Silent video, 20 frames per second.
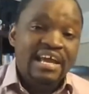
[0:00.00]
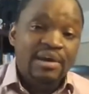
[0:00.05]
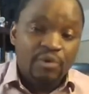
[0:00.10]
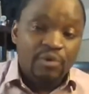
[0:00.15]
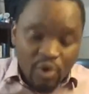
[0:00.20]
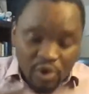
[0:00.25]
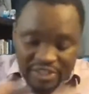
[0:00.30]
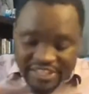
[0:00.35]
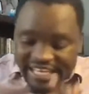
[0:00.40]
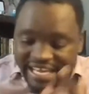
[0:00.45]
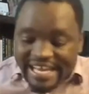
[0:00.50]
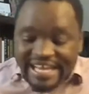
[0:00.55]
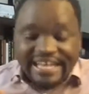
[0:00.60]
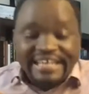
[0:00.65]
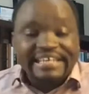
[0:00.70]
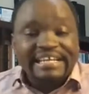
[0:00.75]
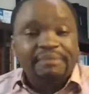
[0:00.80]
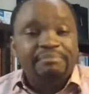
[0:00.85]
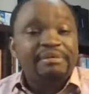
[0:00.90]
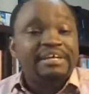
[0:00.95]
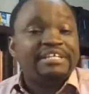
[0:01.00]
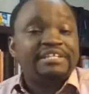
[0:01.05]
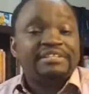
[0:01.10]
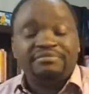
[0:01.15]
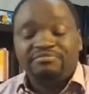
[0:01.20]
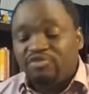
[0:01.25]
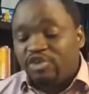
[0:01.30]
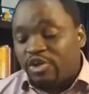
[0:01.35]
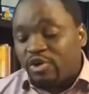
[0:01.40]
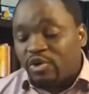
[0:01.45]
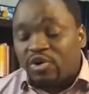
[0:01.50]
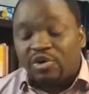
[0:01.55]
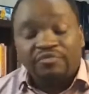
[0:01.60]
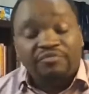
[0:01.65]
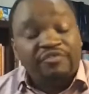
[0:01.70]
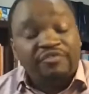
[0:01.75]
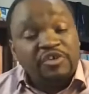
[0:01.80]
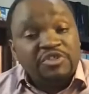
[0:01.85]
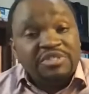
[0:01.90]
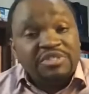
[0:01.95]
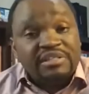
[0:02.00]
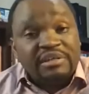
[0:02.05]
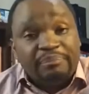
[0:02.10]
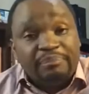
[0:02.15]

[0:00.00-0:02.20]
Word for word: it will only end up eh, you know confusing